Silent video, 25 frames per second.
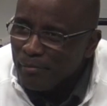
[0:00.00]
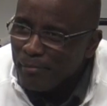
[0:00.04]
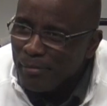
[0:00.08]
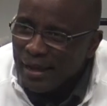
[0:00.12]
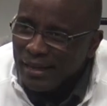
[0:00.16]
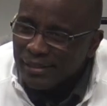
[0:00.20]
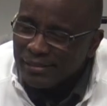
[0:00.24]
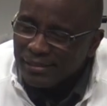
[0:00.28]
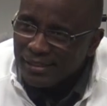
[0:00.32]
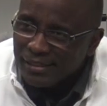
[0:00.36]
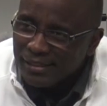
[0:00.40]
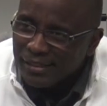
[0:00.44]
a
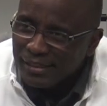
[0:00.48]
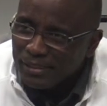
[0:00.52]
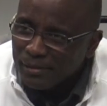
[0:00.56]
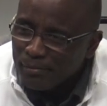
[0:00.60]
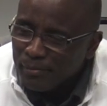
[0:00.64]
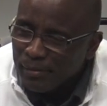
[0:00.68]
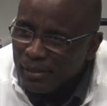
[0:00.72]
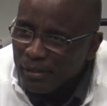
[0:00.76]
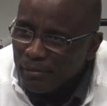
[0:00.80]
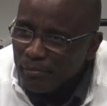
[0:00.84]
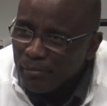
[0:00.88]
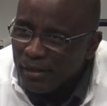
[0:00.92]
basket that's
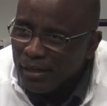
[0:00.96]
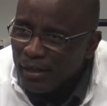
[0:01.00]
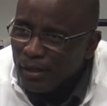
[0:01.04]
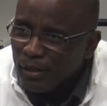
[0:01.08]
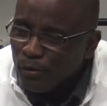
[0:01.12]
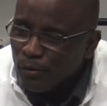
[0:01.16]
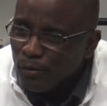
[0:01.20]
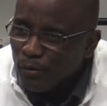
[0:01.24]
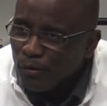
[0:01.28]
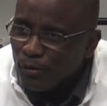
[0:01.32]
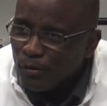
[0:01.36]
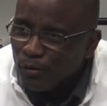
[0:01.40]
being
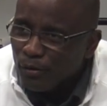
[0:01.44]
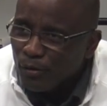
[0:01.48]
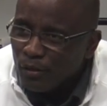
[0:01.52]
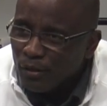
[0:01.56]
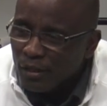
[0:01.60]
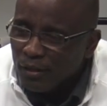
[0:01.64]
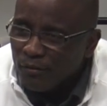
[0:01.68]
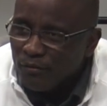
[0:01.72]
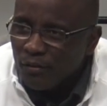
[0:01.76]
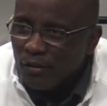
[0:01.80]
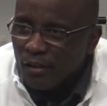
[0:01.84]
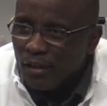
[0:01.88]
made or a
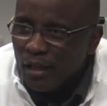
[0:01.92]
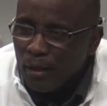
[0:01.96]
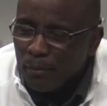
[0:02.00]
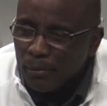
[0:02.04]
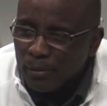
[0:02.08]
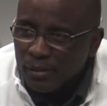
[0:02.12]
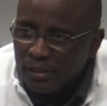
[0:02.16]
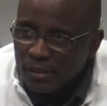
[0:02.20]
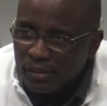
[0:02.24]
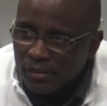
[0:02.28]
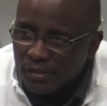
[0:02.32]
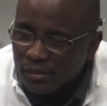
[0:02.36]
level of
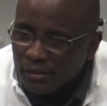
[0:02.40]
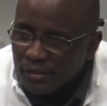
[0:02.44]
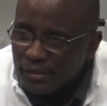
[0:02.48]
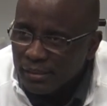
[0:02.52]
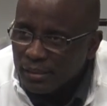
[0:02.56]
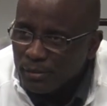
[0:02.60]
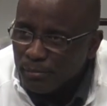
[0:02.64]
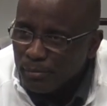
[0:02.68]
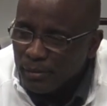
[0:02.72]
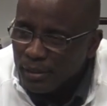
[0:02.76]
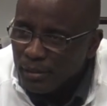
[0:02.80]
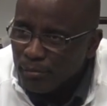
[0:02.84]
competition
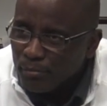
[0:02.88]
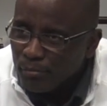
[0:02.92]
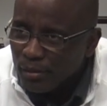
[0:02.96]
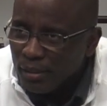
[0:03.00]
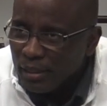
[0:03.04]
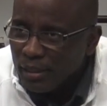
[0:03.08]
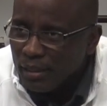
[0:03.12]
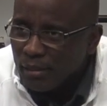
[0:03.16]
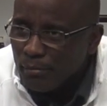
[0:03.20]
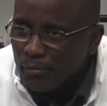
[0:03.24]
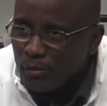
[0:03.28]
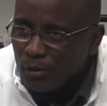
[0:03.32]
that's being
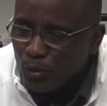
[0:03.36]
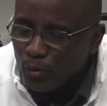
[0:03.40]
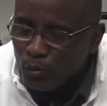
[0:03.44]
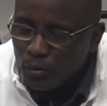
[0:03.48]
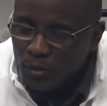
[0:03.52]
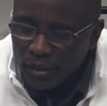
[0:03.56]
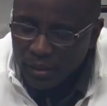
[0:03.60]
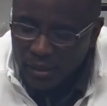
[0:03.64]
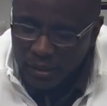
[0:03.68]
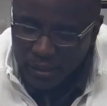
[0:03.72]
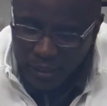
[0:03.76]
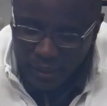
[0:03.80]
played
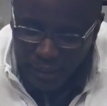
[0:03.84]
between